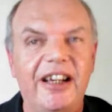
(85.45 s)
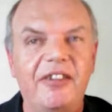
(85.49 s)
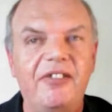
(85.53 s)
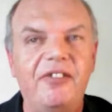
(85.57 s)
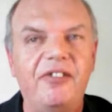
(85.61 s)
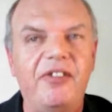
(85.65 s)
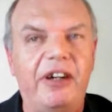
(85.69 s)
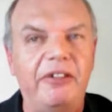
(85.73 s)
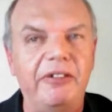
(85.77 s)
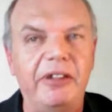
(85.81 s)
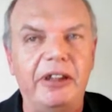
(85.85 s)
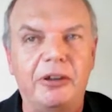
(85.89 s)

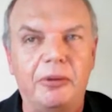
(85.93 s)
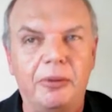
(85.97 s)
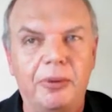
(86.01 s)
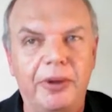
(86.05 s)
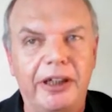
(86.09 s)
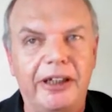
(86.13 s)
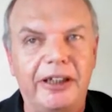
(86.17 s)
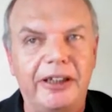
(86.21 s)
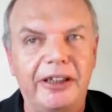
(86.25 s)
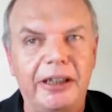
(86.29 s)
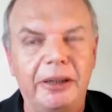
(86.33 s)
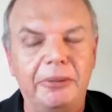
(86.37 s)
very
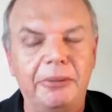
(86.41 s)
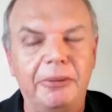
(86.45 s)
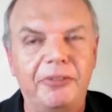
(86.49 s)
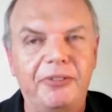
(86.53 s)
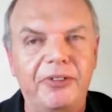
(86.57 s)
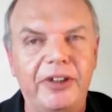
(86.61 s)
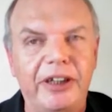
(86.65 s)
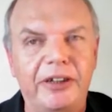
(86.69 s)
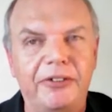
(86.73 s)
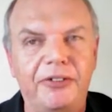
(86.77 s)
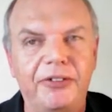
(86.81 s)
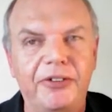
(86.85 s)
quickly,
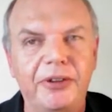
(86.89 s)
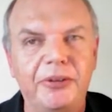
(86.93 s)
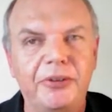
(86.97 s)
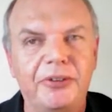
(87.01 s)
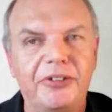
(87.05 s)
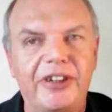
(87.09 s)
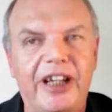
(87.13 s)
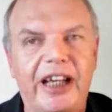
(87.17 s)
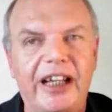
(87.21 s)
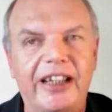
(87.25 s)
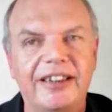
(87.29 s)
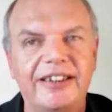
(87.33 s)
within a few
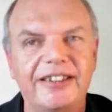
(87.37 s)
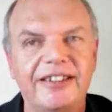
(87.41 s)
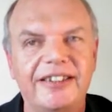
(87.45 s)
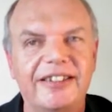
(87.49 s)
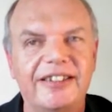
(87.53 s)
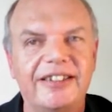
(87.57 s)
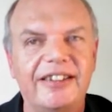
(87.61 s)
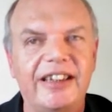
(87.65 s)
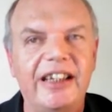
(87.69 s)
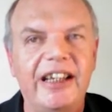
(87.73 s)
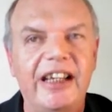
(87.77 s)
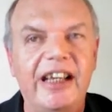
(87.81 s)

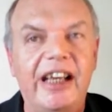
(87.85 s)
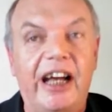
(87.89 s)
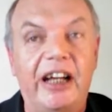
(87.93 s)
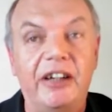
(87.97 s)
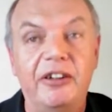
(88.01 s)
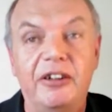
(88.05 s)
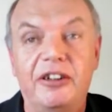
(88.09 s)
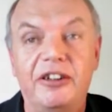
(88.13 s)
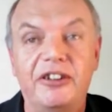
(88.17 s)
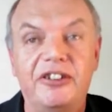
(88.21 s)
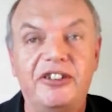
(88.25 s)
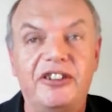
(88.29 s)
seconds, and
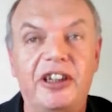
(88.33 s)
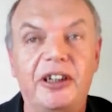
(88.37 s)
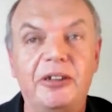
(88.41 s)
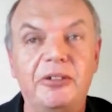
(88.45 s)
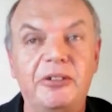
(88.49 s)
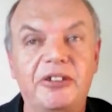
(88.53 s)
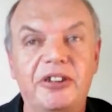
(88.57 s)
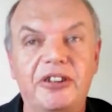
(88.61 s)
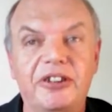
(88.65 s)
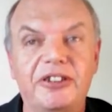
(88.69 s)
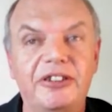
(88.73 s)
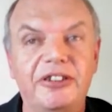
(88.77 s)
also
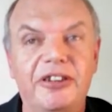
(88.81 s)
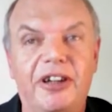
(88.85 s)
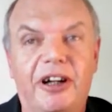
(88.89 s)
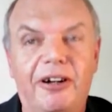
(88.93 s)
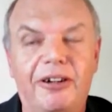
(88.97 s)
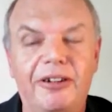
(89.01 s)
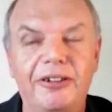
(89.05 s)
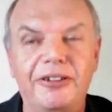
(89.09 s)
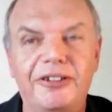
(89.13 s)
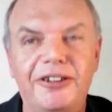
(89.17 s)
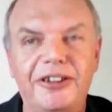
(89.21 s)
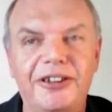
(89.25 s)
doesn't
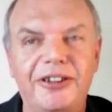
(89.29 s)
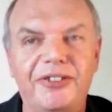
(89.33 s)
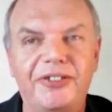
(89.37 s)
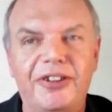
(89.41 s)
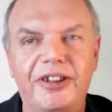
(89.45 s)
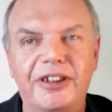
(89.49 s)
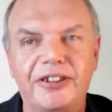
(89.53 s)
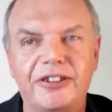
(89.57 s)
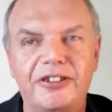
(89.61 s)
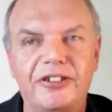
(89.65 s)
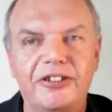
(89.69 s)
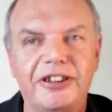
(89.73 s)
alter the
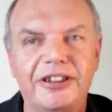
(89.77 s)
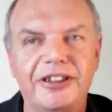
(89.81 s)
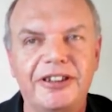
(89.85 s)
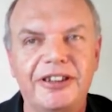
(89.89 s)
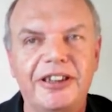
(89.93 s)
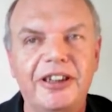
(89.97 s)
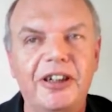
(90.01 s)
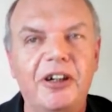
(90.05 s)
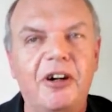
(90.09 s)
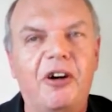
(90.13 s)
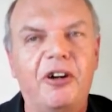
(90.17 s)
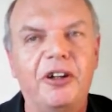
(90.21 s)
function
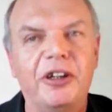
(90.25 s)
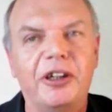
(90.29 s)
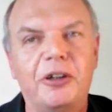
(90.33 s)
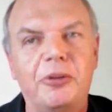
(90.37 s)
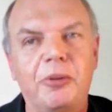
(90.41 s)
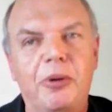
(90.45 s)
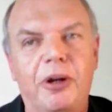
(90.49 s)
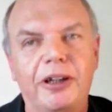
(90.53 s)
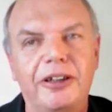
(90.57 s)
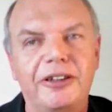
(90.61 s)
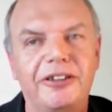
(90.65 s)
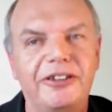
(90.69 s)
or the
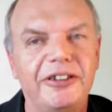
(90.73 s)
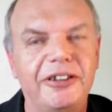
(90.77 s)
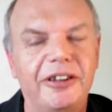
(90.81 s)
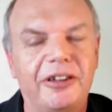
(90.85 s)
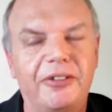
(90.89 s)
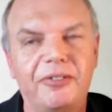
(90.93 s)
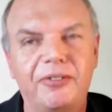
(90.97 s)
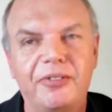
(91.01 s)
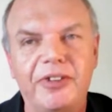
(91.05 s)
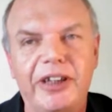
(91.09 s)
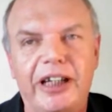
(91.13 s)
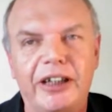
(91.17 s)
quality
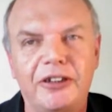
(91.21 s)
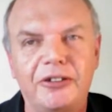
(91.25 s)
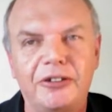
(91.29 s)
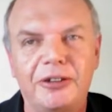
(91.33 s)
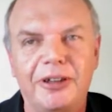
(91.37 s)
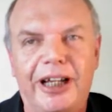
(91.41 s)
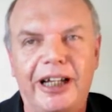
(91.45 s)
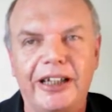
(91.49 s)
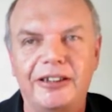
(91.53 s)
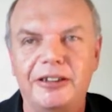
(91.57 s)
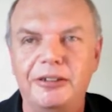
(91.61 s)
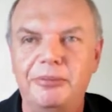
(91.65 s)
of the
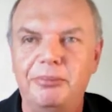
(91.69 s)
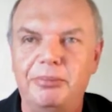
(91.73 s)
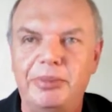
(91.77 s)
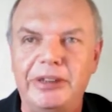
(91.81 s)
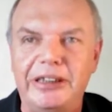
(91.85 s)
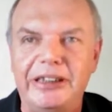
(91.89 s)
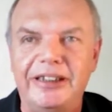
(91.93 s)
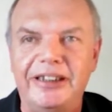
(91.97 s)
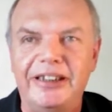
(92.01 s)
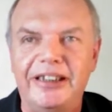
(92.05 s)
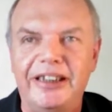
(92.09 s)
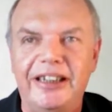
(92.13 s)
actual item
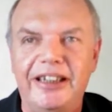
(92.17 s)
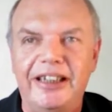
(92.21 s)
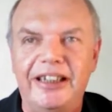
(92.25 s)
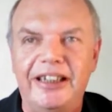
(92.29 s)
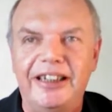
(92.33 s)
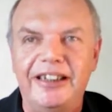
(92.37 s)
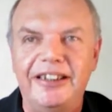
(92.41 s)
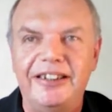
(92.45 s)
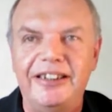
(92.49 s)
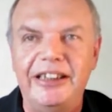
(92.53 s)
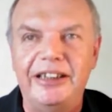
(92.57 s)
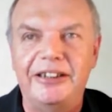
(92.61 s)
being
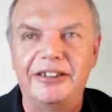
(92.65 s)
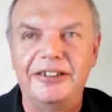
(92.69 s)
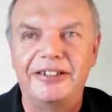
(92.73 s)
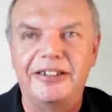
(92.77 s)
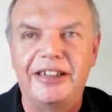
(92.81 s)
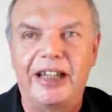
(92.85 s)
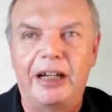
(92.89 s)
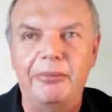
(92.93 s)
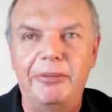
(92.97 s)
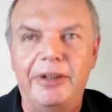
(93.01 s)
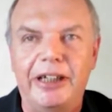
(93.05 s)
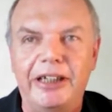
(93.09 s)

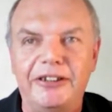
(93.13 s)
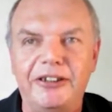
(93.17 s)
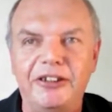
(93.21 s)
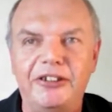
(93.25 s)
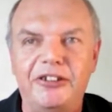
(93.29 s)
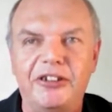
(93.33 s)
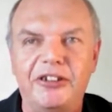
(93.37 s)
decontaminated.